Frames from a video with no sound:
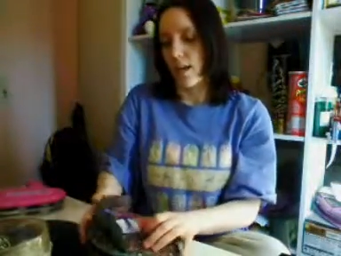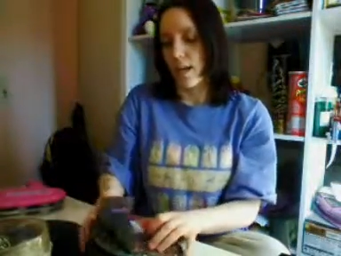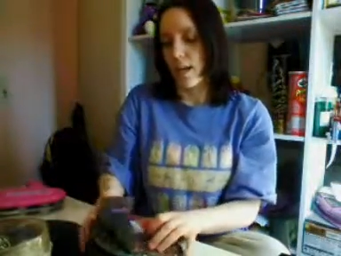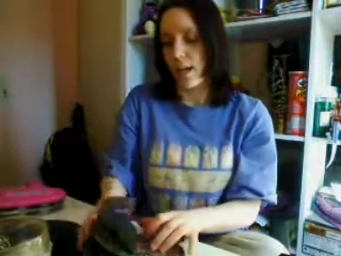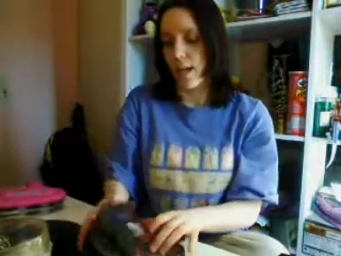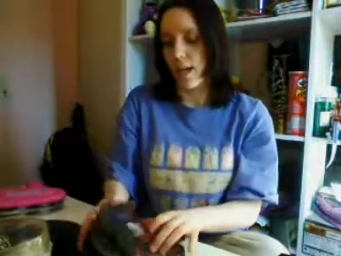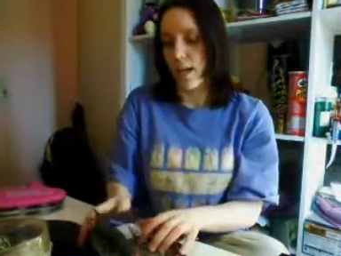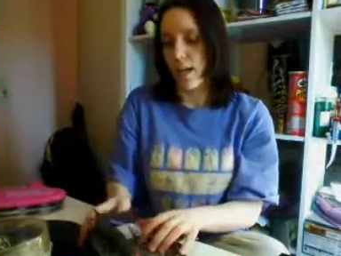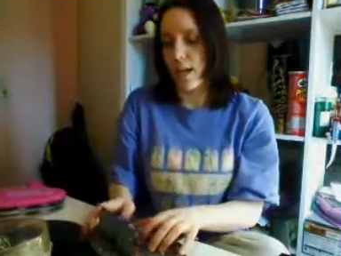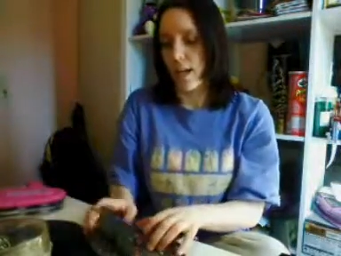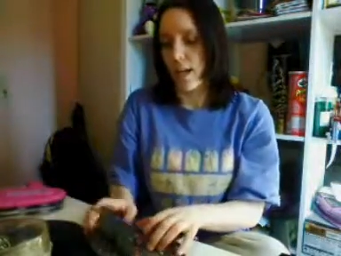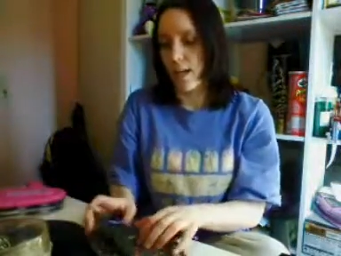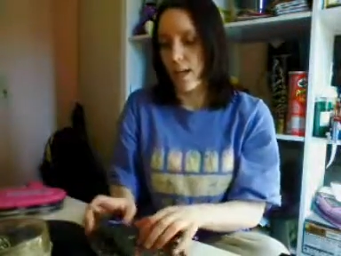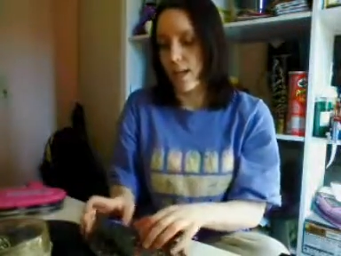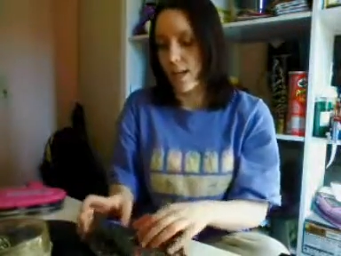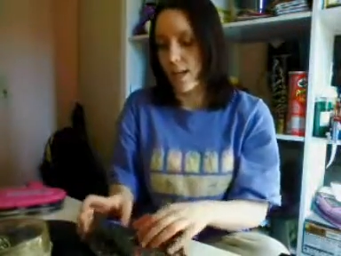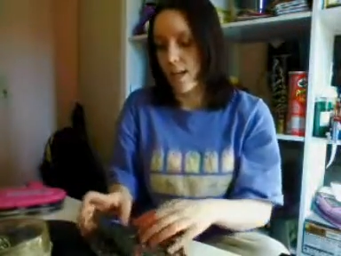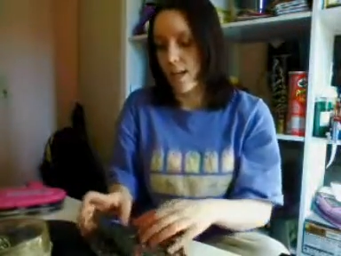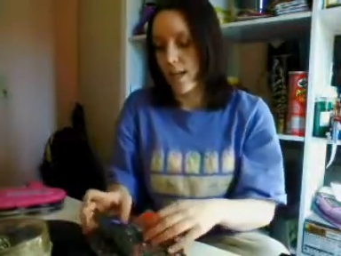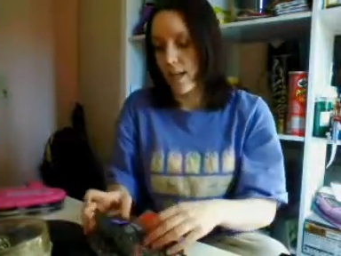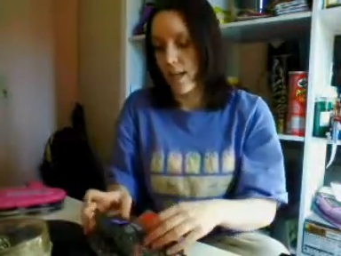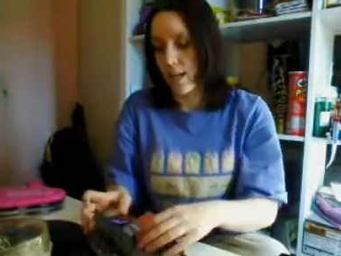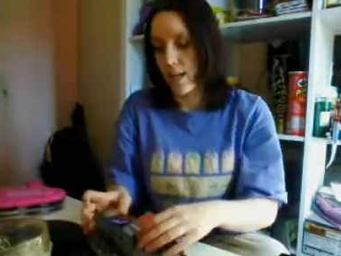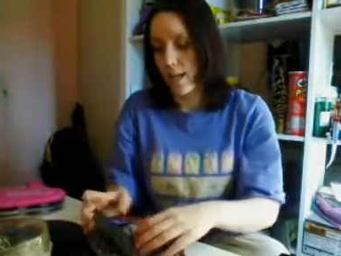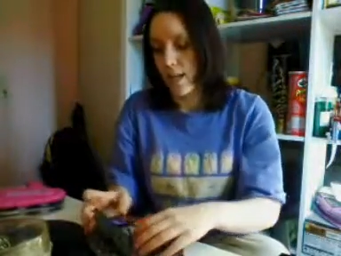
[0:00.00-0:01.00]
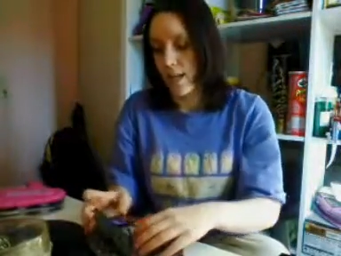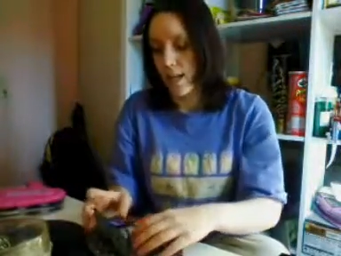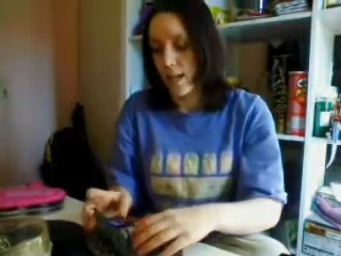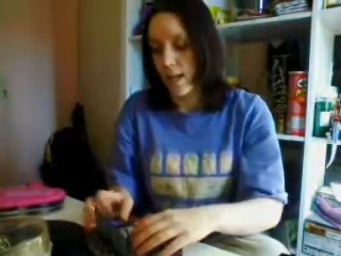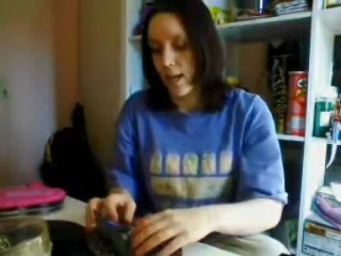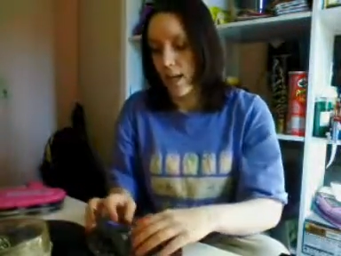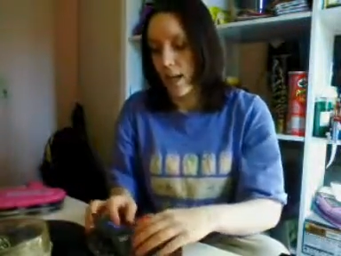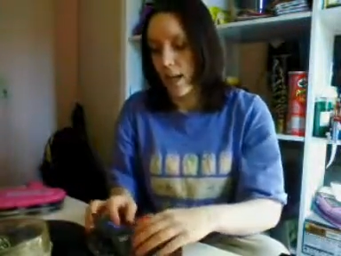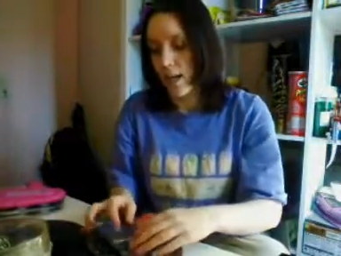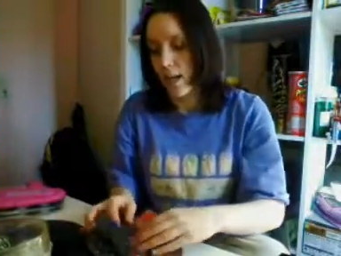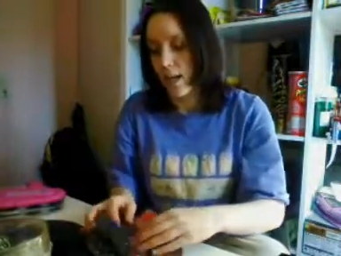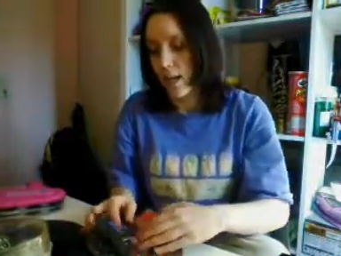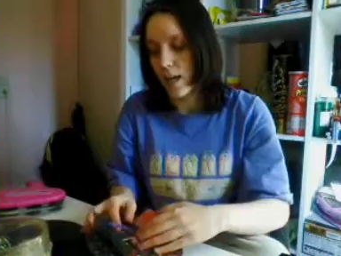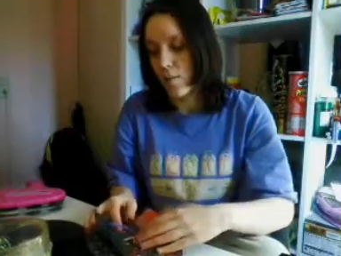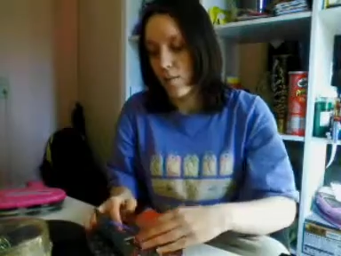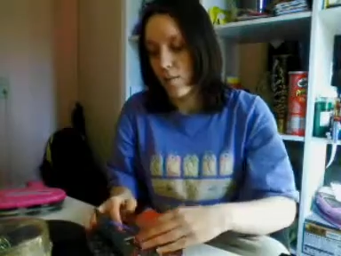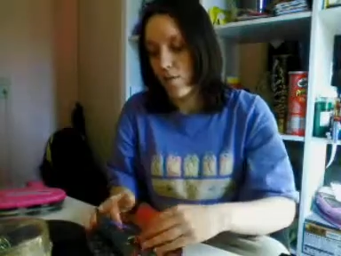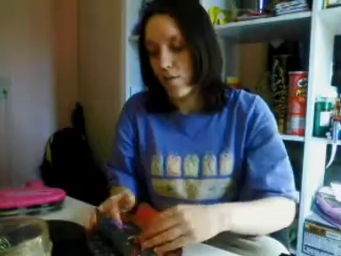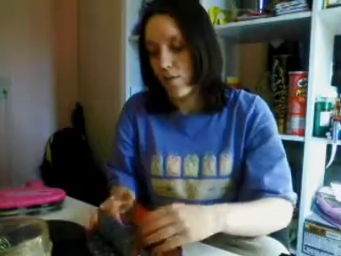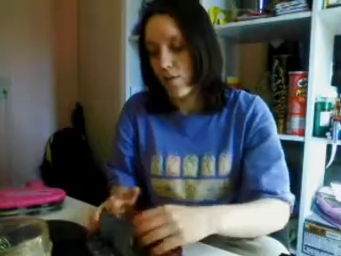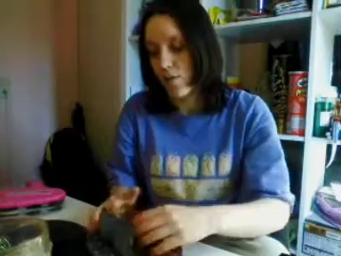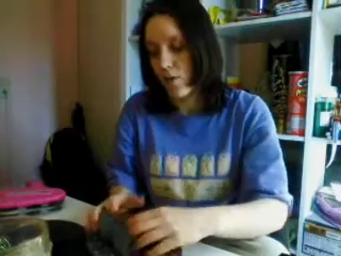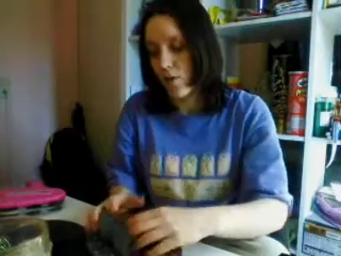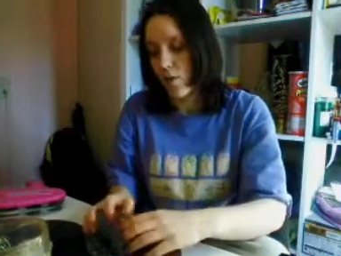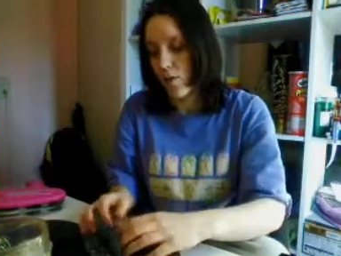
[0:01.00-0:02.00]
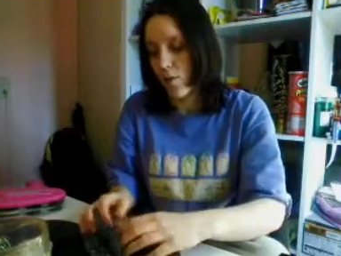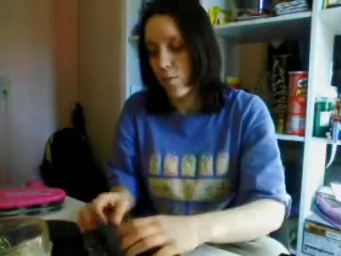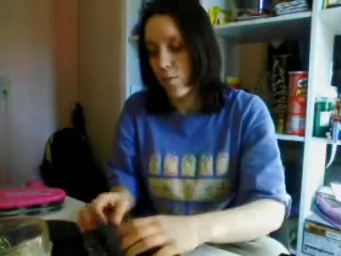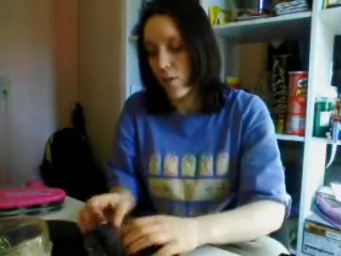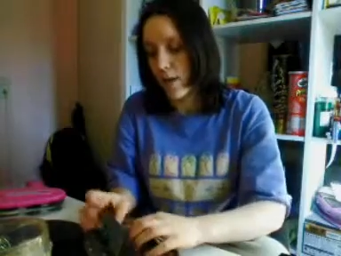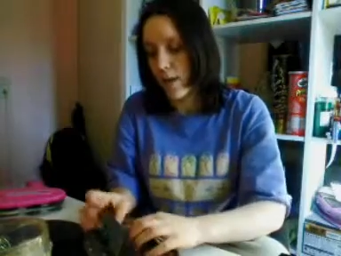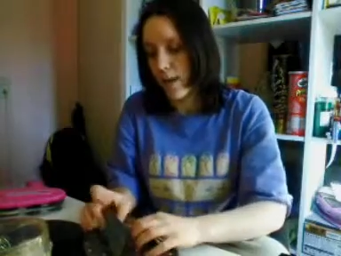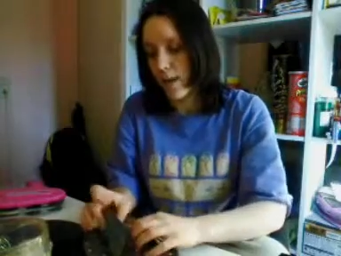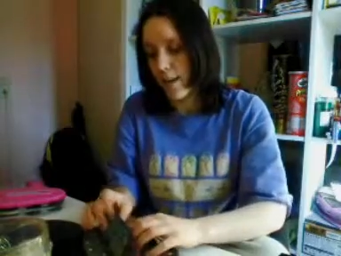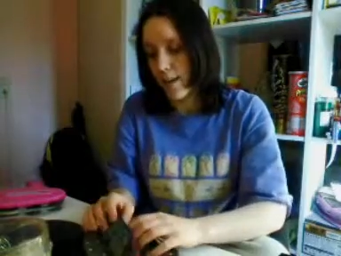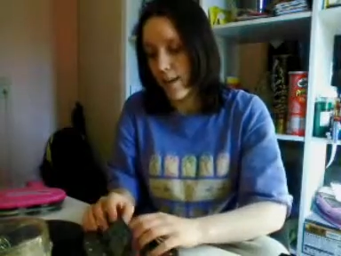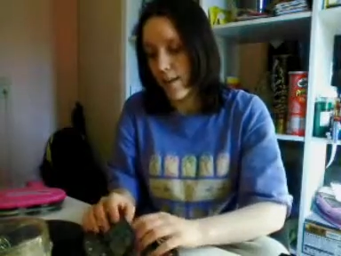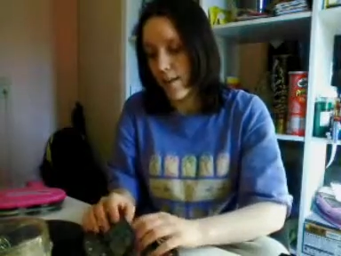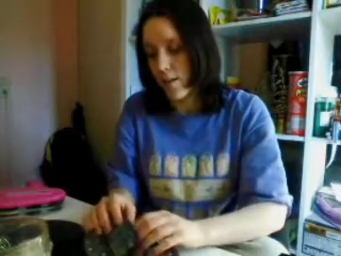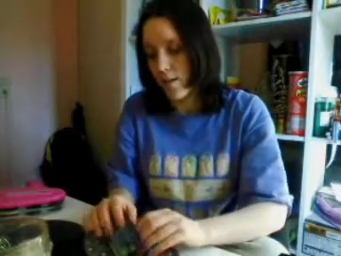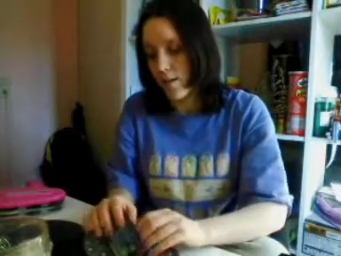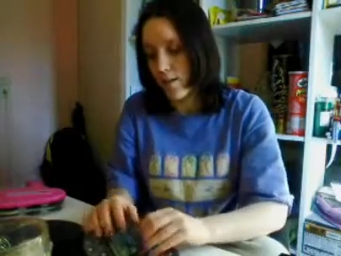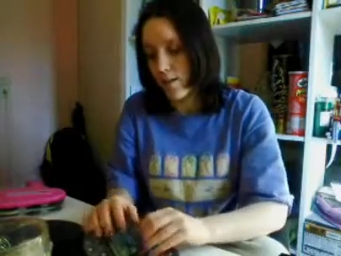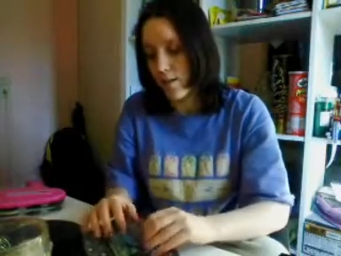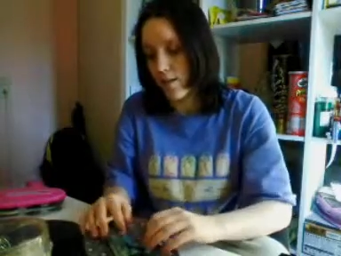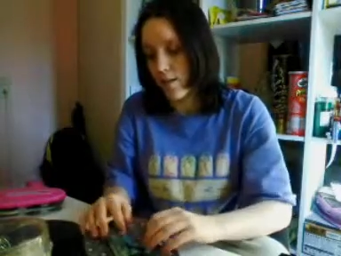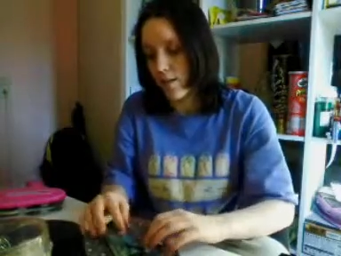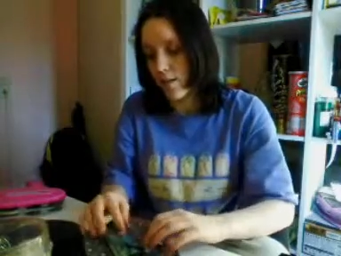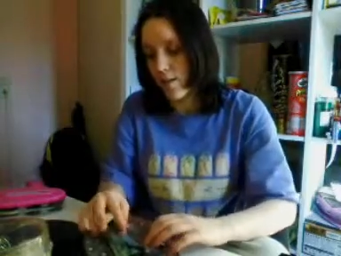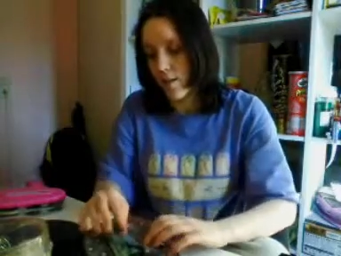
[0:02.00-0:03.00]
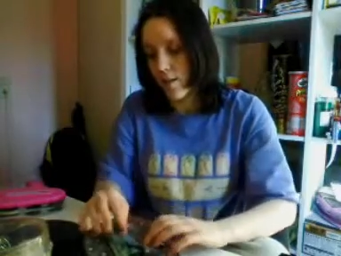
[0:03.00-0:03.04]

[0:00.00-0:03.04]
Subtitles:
and I am so pleased